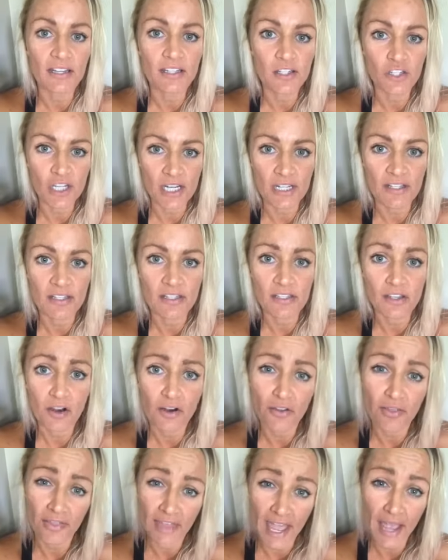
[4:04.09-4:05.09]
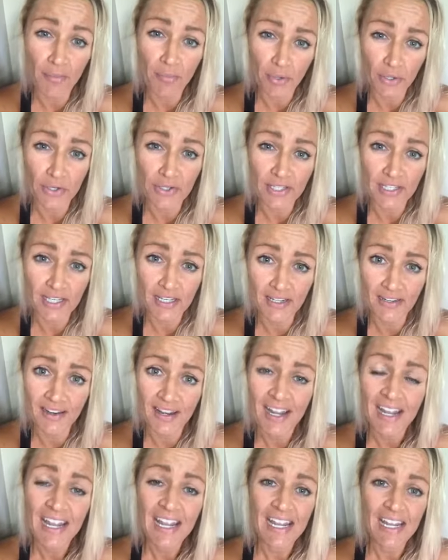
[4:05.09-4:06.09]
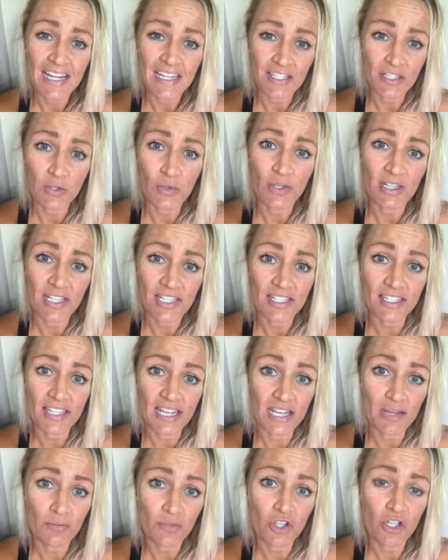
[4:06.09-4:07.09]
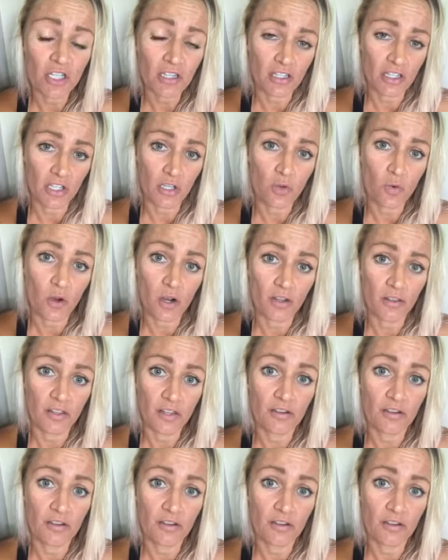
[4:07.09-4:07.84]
because chances are that person is doing the same shit that you are.